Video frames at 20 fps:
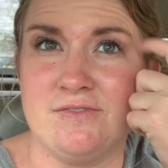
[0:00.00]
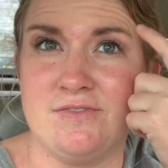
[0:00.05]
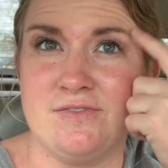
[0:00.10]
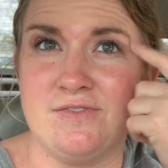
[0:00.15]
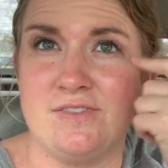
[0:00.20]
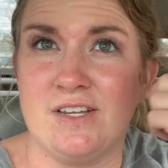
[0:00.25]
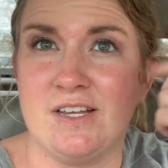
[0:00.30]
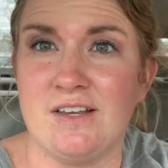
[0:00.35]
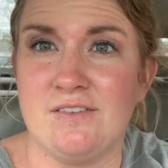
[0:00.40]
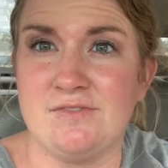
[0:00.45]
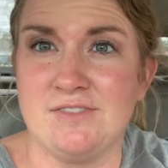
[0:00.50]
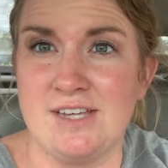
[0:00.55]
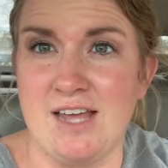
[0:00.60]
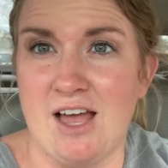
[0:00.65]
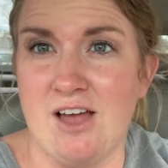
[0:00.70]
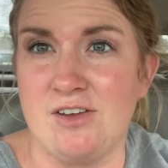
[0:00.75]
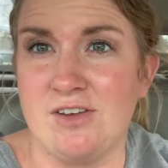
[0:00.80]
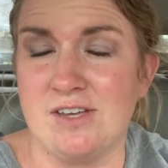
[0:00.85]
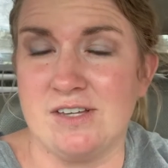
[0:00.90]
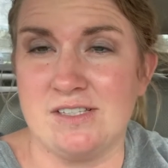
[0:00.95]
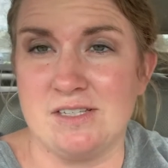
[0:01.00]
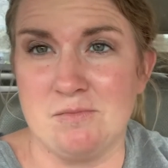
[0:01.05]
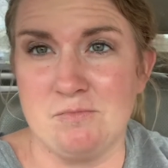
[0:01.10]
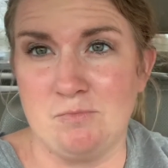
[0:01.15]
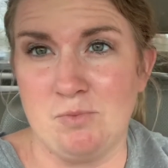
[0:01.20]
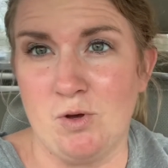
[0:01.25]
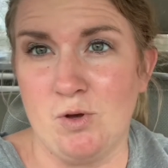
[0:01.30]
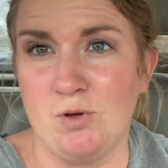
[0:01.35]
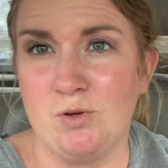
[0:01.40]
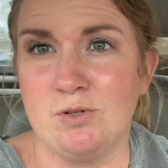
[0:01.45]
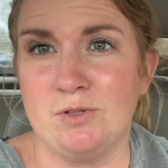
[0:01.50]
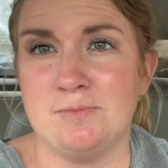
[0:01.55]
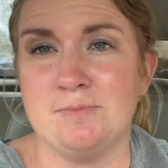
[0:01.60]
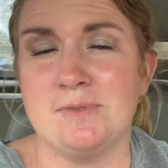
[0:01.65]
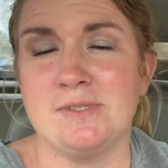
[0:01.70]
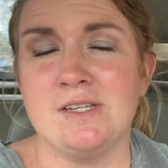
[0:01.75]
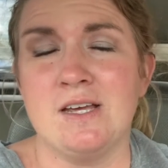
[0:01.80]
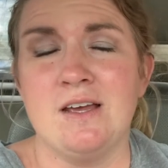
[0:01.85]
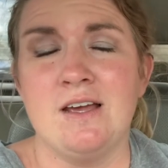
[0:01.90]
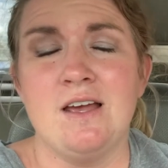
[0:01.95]
of dahlias and
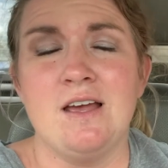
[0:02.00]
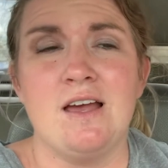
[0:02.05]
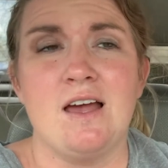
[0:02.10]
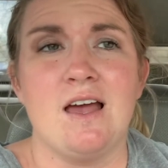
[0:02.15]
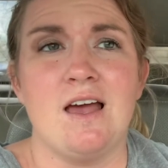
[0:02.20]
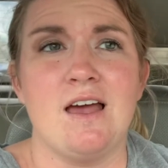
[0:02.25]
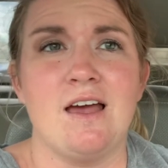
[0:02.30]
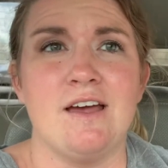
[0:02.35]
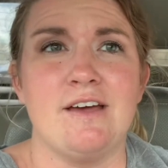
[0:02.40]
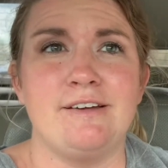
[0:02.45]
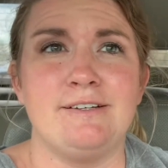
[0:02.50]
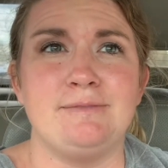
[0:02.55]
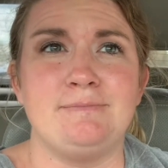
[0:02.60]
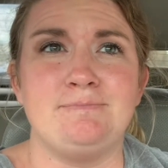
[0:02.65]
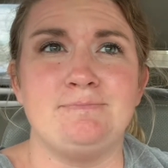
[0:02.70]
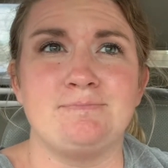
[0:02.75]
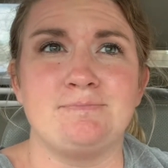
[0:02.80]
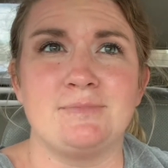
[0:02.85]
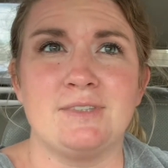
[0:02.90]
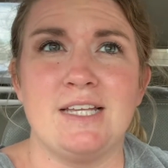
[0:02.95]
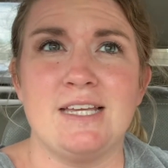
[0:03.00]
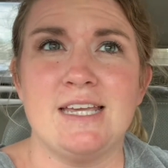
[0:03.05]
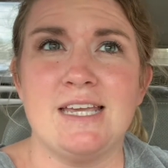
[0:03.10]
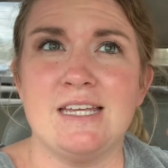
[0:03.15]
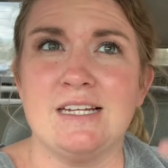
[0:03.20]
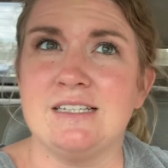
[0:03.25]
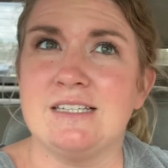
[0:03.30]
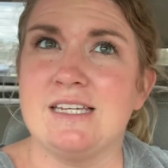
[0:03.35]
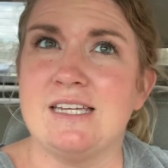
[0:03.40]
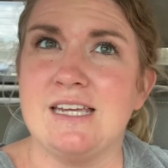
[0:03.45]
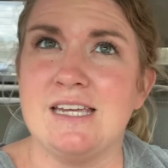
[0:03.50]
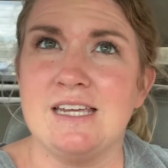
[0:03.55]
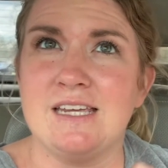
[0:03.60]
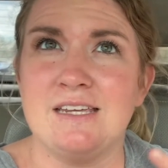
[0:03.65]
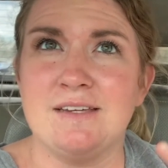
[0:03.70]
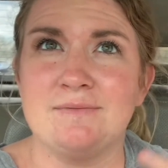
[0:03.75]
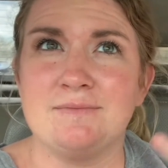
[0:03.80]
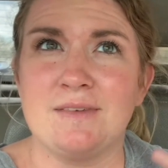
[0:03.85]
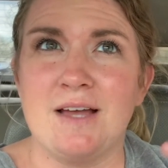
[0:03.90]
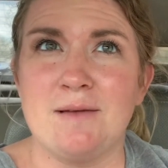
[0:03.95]
bulbs.
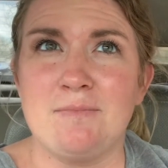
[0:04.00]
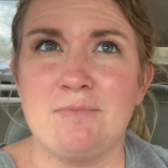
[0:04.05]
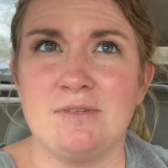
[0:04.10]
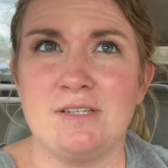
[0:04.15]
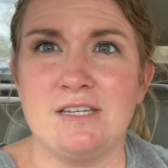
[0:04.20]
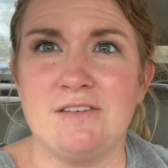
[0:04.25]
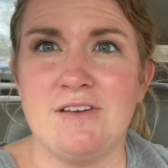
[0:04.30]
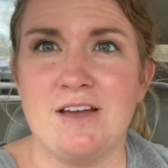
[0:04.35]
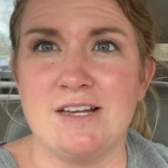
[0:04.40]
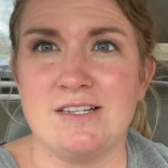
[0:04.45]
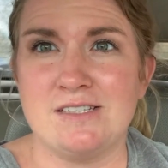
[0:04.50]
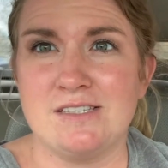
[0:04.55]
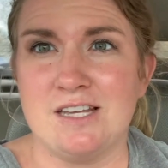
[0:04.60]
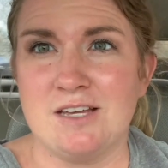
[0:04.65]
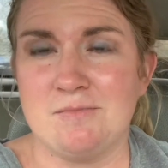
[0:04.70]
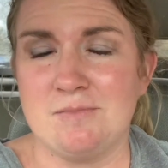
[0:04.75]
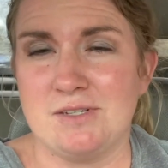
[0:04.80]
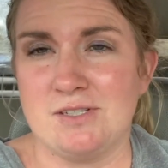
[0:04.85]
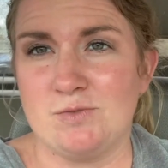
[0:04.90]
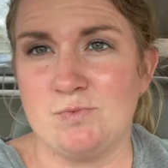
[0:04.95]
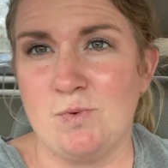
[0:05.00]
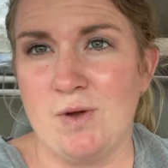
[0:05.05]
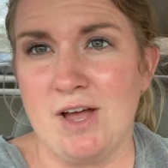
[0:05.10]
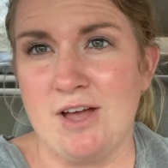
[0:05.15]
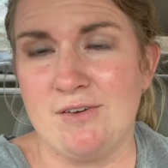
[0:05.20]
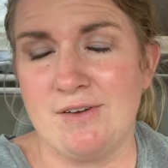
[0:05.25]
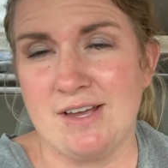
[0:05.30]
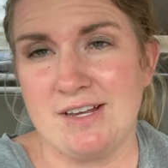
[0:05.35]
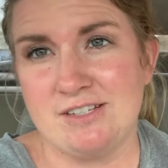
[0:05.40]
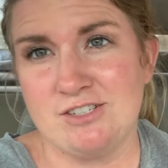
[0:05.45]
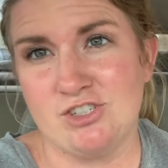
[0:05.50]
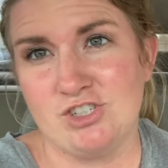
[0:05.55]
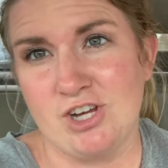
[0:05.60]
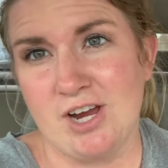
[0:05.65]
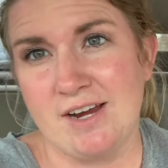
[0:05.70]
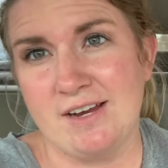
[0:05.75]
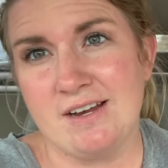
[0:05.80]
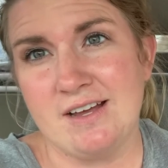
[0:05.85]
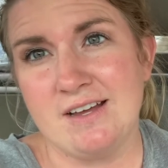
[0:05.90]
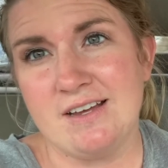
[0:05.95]
Italy, I believe, has some as well, and
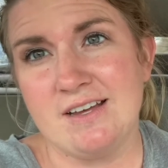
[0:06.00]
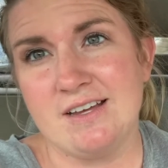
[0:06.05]
China.